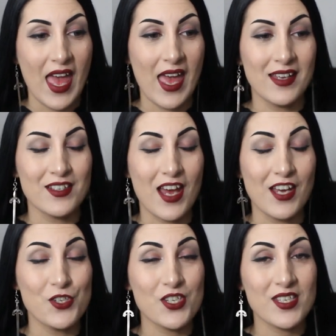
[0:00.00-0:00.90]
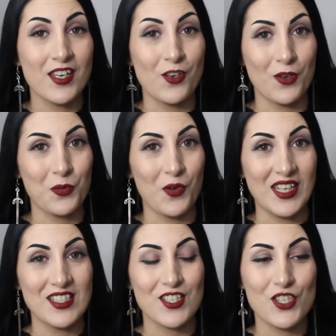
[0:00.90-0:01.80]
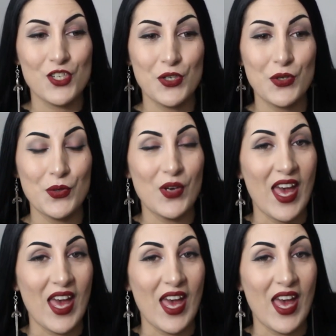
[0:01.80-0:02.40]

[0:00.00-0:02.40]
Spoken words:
and I just cannot wait to